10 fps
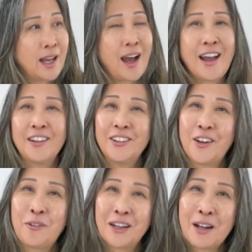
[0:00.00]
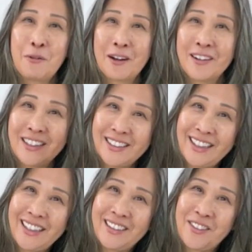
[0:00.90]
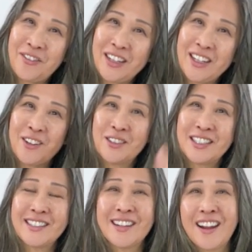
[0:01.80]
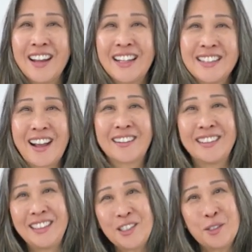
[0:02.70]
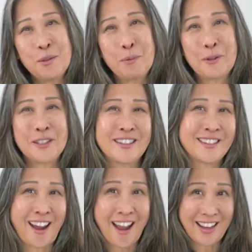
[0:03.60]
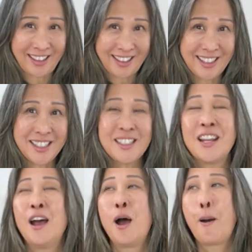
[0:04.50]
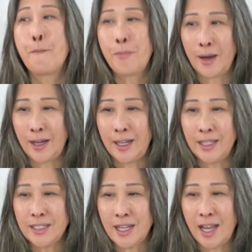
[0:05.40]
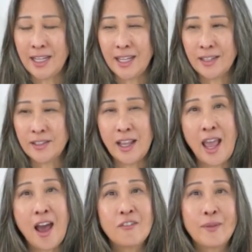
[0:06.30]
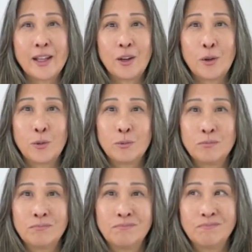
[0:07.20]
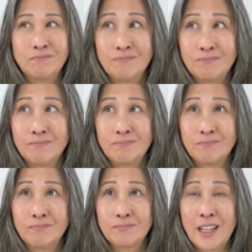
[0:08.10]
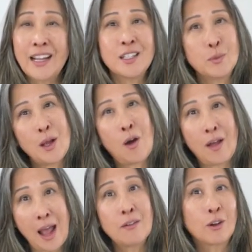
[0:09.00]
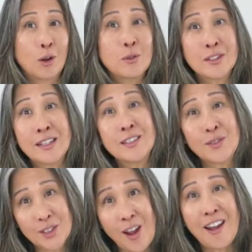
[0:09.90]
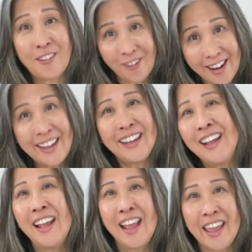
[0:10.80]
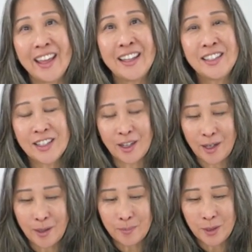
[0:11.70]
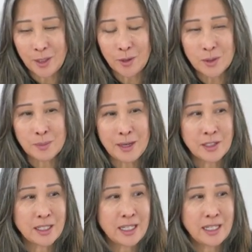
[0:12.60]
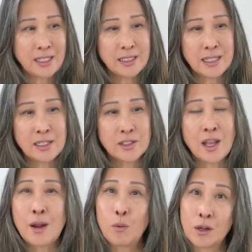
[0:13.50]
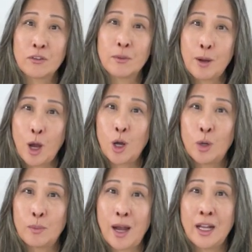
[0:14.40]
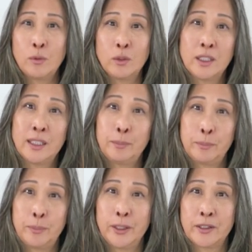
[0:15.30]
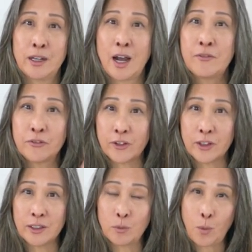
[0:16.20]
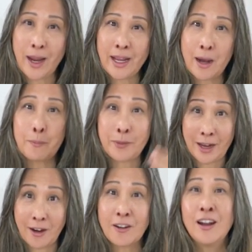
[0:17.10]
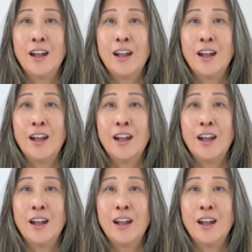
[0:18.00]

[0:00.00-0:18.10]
I don't know, what I wear in the videos is not exactly super stylish, but I guess I have my own, I guess we all have our own sense of style, right? And, you know, especially since I work from home, I really put comfort way up there.